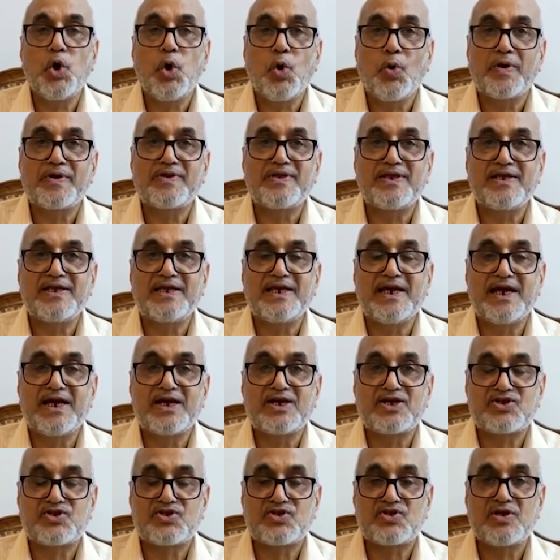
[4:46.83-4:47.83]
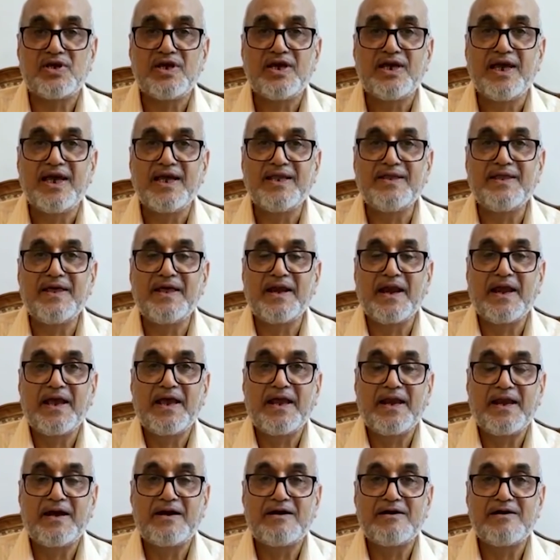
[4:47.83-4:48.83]
over the years in their
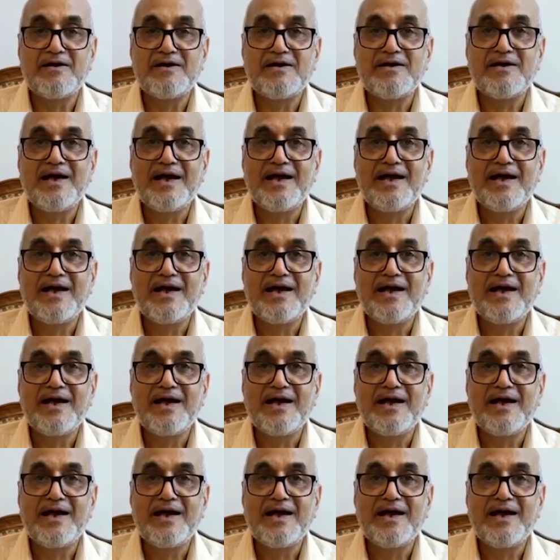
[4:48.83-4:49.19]
area